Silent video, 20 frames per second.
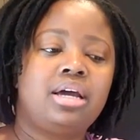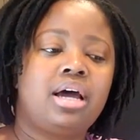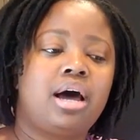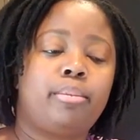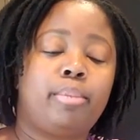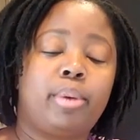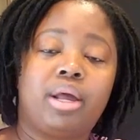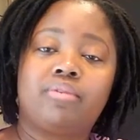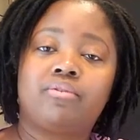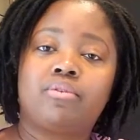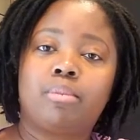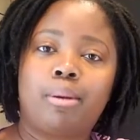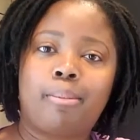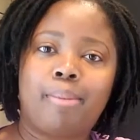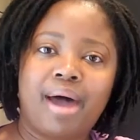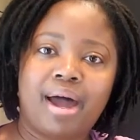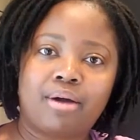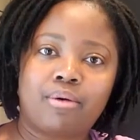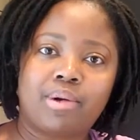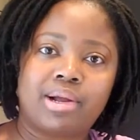I paid for my
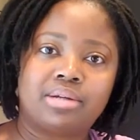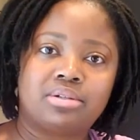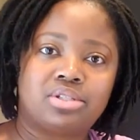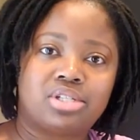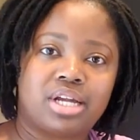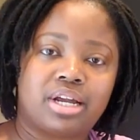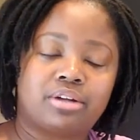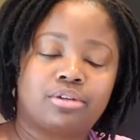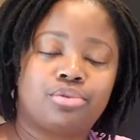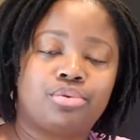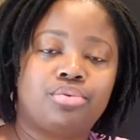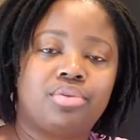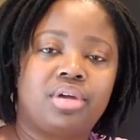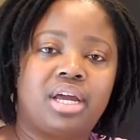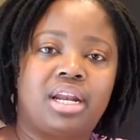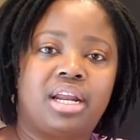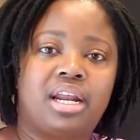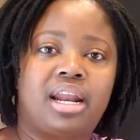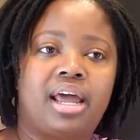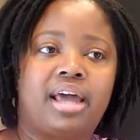background check through the
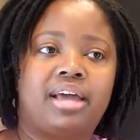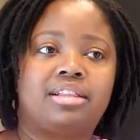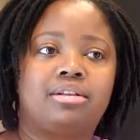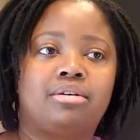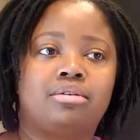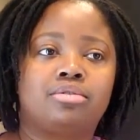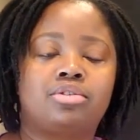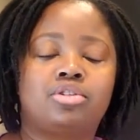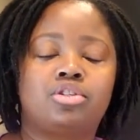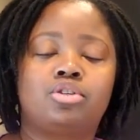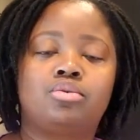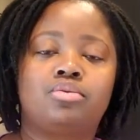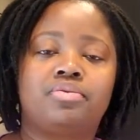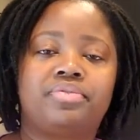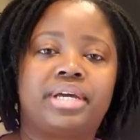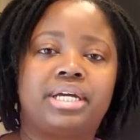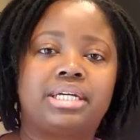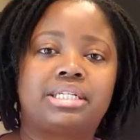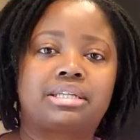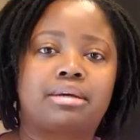NNA. Those two
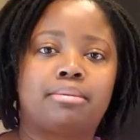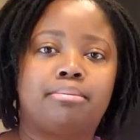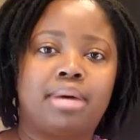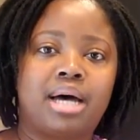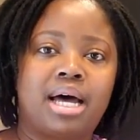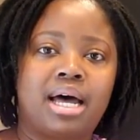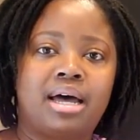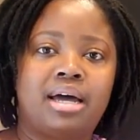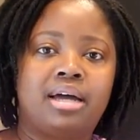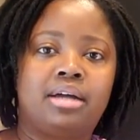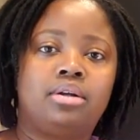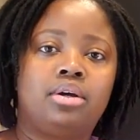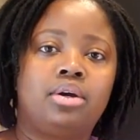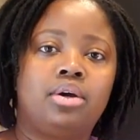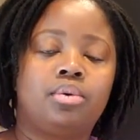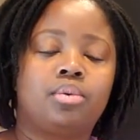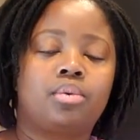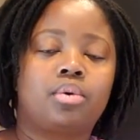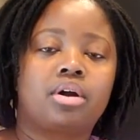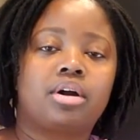things combined
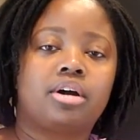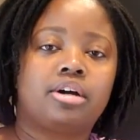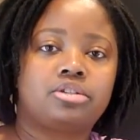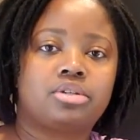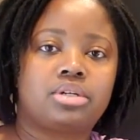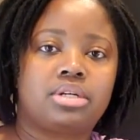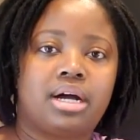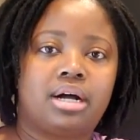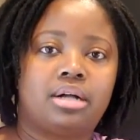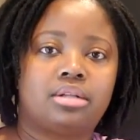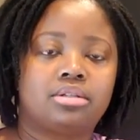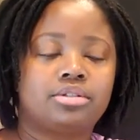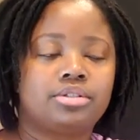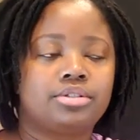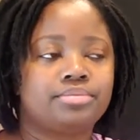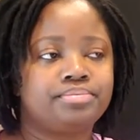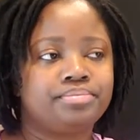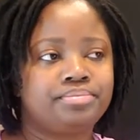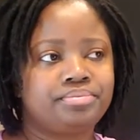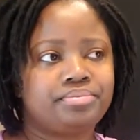were $100.